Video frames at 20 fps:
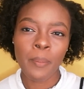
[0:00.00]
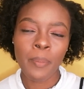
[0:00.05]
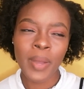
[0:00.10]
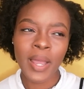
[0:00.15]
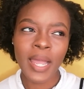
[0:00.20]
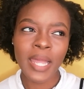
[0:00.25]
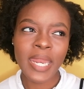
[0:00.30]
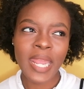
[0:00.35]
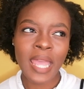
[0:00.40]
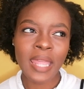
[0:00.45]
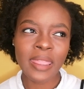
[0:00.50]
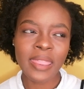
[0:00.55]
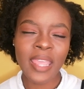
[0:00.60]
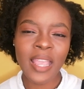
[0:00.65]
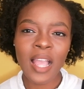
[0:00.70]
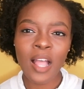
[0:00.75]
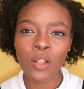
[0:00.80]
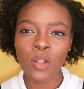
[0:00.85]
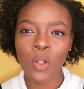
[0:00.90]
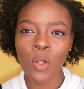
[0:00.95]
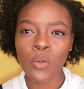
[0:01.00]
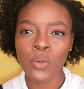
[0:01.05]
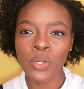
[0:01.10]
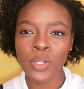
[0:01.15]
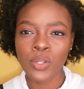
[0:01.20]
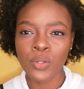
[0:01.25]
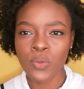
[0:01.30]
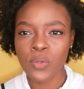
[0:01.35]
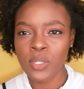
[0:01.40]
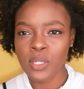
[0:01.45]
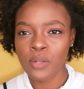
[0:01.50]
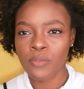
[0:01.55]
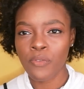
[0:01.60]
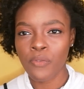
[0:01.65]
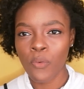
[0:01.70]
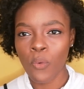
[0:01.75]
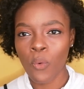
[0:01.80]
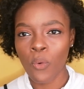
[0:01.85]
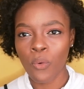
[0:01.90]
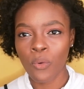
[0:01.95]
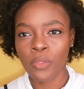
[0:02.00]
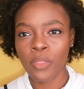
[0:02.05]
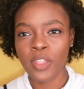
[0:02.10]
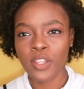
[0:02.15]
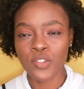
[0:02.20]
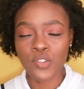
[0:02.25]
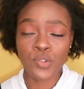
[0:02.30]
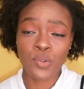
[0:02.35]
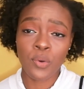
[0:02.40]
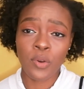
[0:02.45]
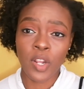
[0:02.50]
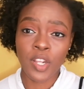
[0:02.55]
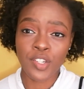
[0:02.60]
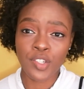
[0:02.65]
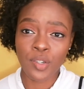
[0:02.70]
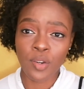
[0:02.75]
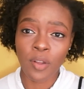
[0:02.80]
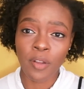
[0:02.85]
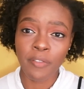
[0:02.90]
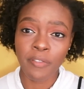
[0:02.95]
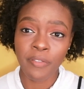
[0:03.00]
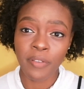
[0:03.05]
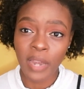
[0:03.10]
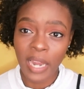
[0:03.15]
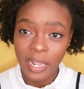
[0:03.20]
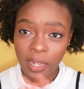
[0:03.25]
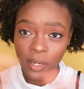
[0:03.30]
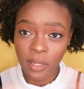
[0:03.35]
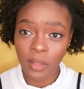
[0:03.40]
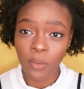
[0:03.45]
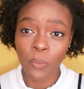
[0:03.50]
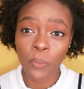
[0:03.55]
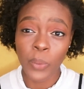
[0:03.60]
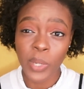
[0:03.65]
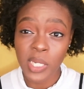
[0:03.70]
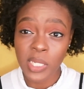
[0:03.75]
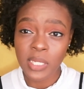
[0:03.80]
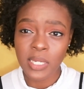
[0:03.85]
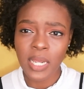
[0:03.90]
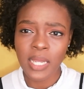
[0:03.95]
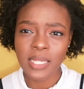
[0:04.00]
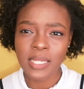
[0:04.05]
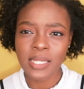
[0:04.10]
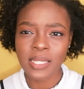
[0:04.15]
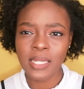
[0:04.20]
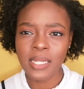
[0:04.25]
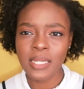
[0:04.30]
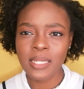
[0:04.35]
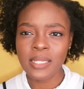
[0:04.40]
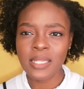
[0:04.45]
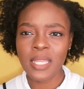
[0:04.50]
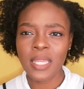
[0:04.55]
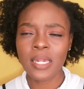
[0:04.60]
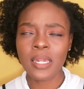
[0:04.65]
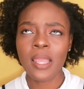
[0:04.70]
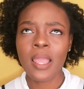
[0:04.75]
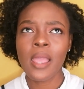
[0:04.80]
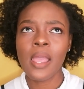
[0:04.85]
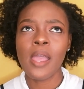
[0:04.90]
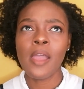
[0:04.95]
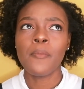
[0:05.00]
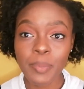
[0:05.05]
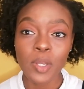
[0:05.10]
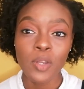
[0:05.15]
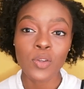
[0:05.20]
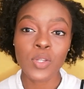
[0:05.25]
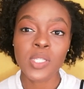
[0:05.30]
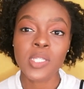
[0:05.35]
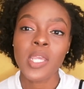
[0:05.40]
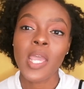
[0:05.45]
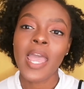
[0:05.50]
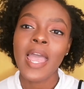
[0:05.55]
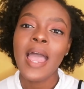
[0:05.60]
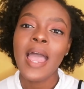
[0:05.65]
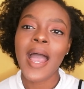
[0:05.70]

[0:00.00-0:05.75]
But I think I'll only use it for the duration of like the winter season because